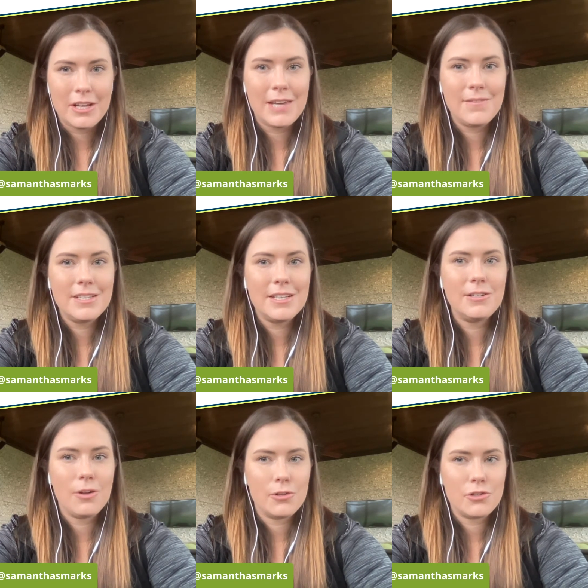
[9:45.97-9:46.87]
even did an
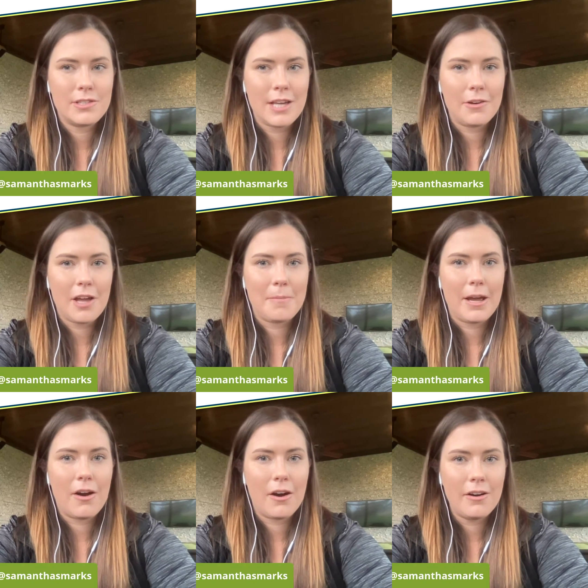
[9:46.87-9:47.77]
ultrasound on my
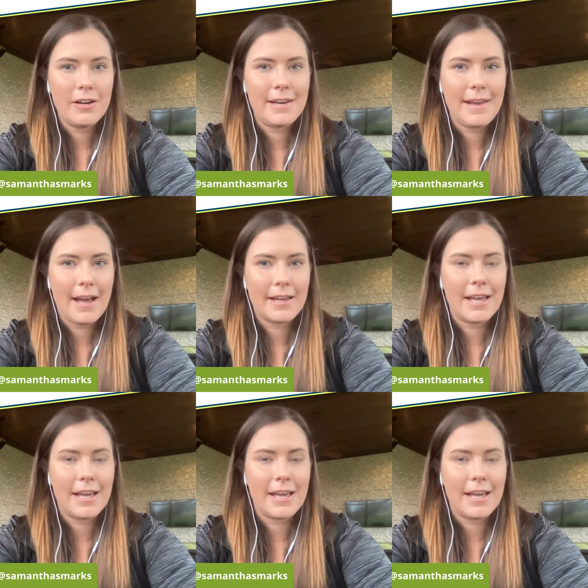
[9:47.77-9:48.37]
heart, neck,